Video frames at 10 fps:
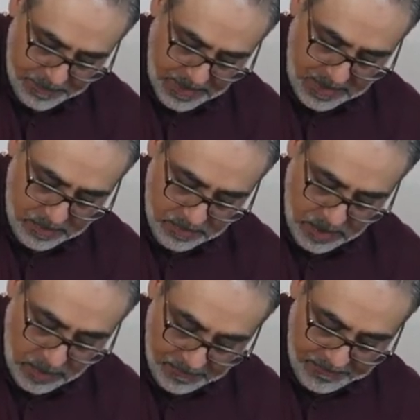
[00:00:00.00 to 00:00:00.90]
And it will
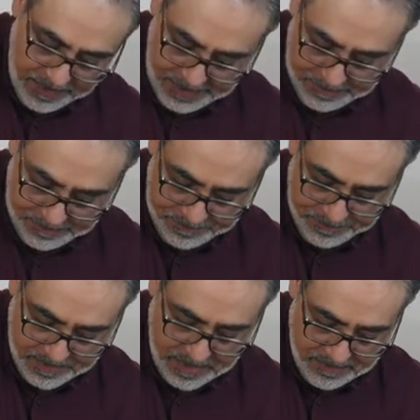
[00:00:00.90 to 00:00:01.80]
hopefully
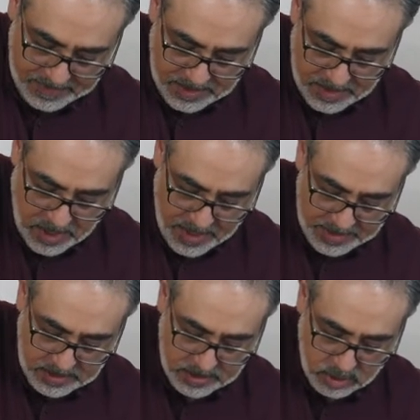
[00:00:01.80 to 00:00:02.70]
give us a
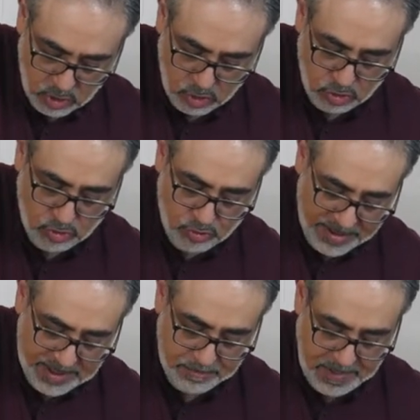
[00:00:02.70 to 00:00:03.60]
nice
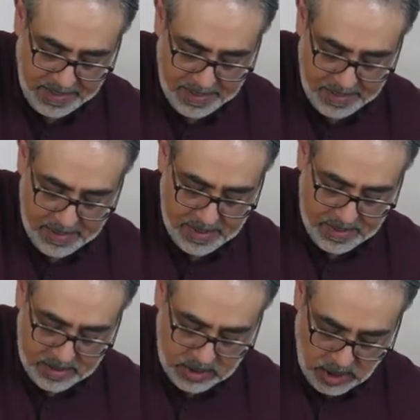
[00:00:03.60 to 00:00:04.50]
crispy
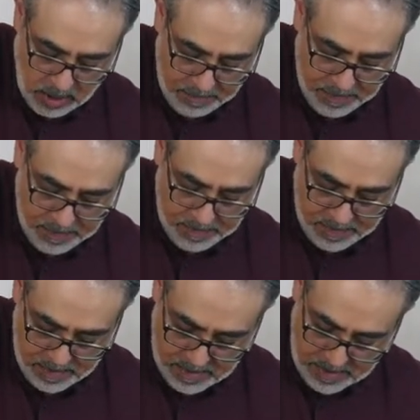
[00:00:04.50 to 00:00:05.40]
top,
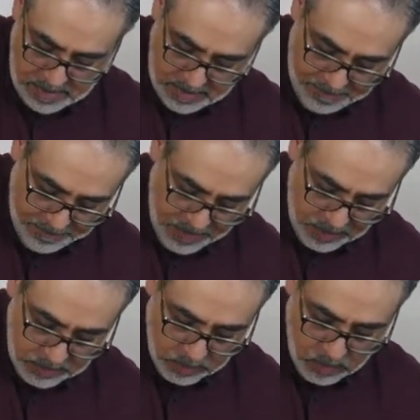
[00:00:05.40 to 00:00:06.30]

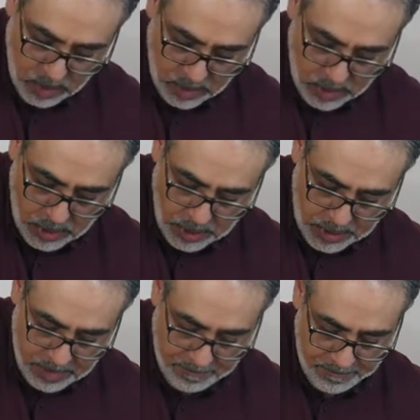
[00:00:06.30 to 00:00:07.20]
because what
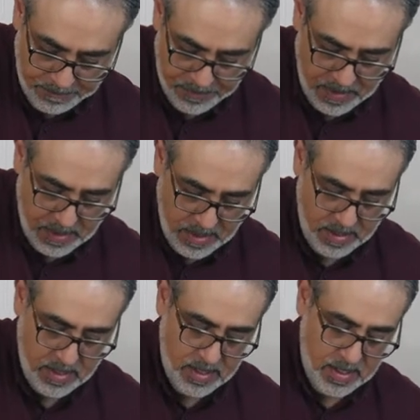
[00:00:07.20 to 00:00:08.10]
good
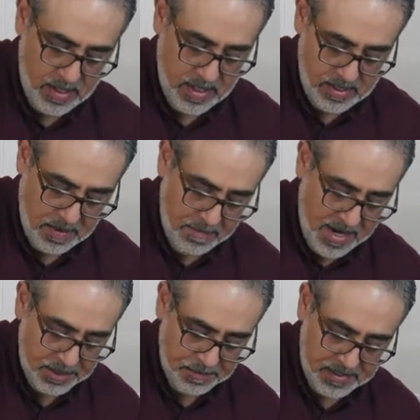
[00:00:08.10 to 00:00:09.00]
is a
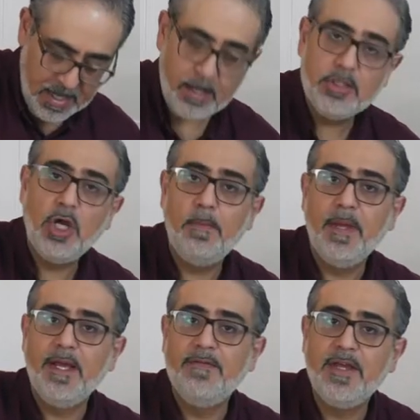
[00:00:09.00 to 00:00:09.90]
mashed potato
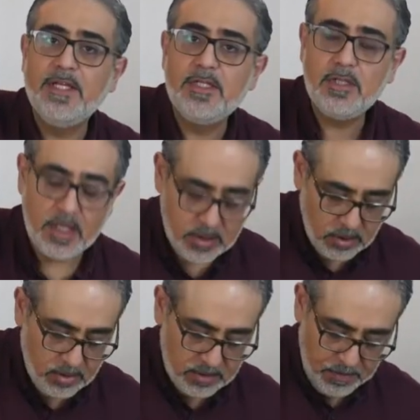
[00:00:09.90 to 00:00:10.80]
topping if it isn't nice and
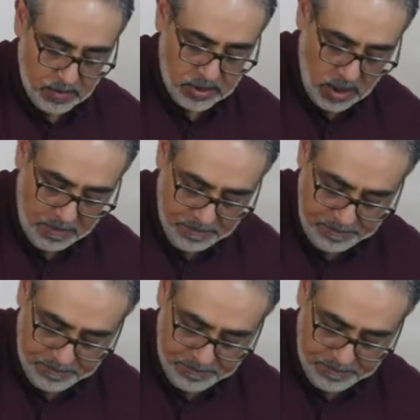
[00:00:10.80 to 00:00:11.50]
crispy on top?